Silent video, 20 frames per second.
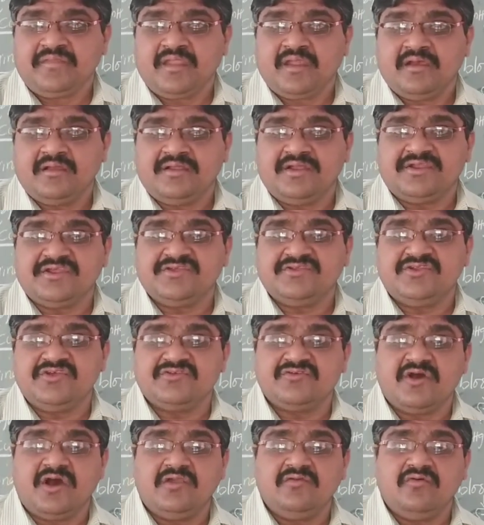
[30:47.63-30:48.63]
it is
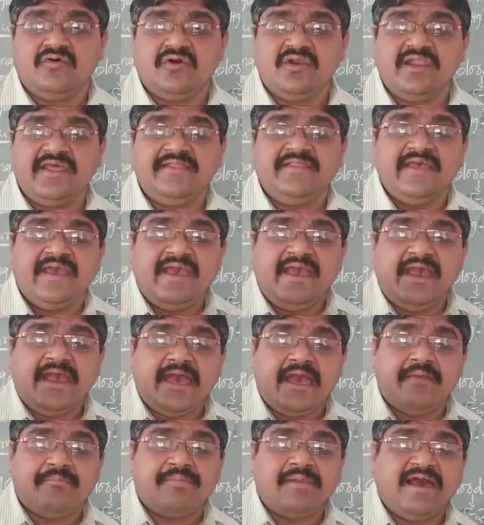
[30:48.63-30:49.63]
dissolved only in
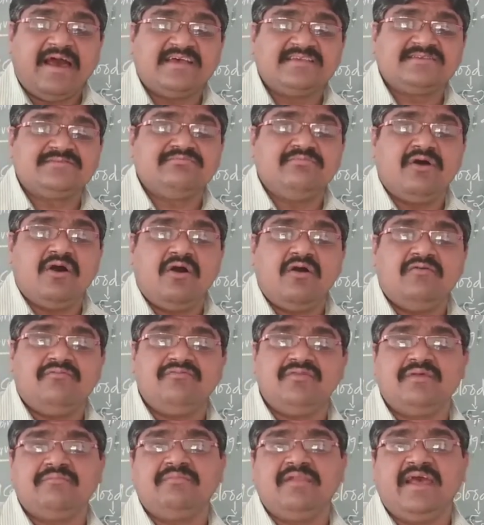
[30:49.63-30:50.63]
the plasma
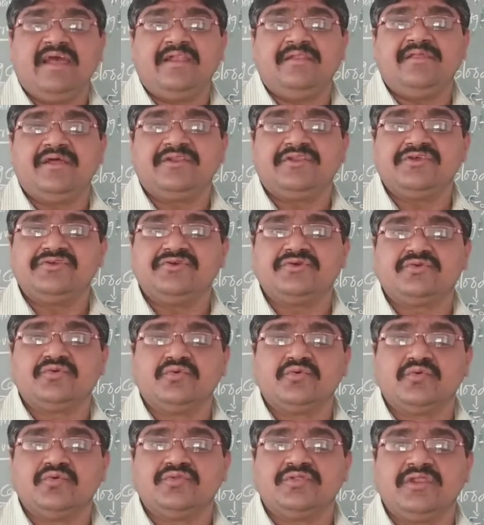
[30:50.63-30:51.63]
of the blood, that is
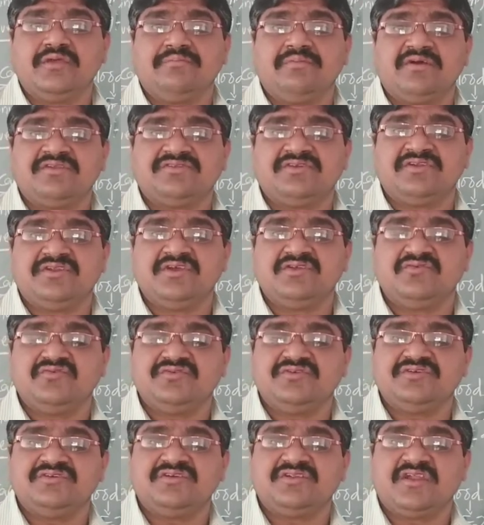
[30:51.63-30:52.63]
2 to 3%,
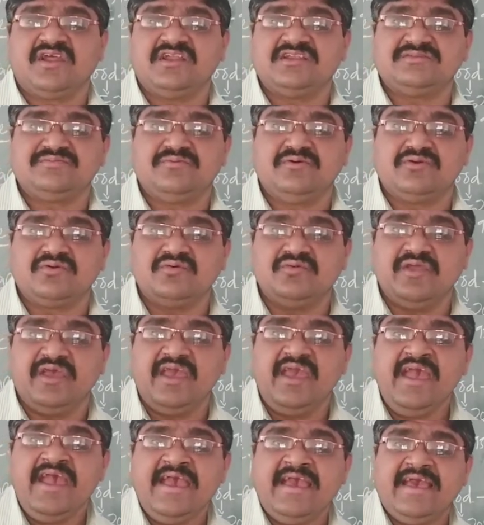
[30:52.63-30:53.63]
which is the transport to
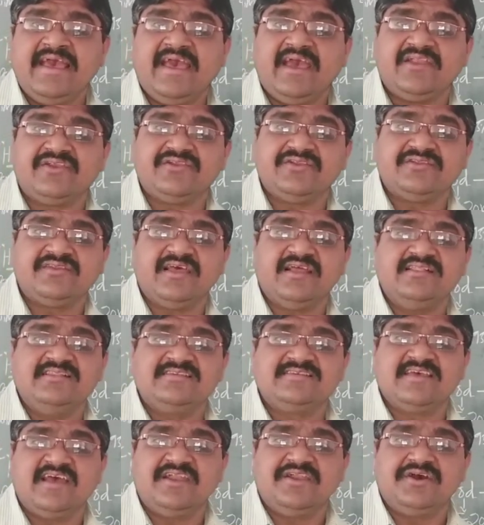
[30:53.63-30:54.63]
the
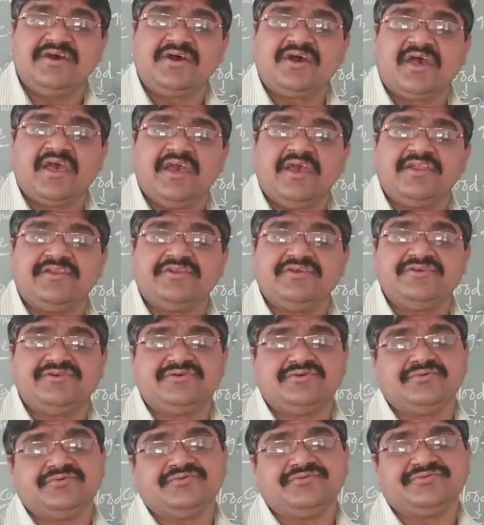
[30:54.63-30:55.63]
cells and
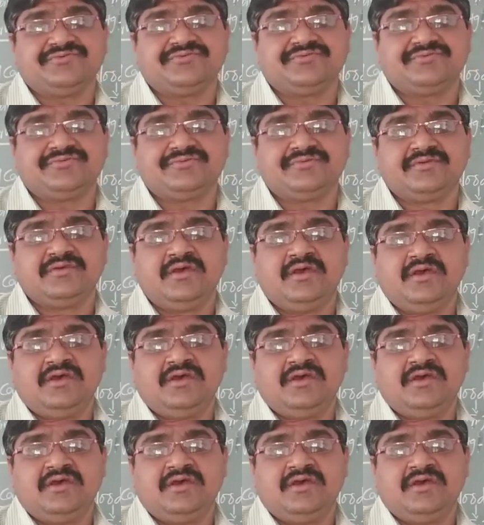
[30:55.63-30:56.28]
tissues.